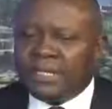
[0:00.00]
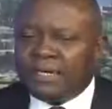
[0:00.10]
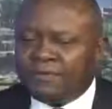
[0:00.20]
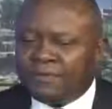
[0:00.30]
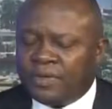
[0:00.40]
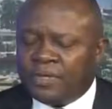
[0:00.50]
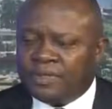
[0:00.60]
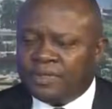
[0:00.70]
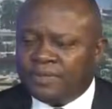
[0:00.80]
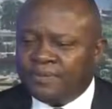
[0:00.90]
here. For
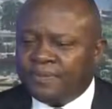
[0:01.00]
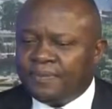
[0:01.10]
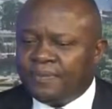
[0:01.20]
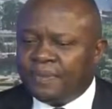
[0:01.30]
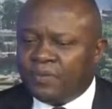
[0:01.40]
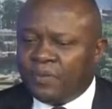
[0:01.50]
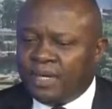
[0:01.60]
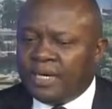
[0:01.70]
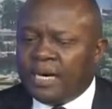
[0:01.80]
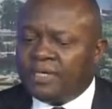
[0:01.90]
us,
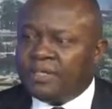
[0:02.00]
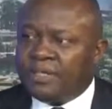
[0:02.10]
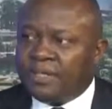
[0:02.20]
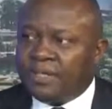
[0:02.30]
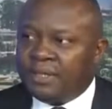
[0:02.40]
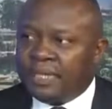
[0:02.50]
we actually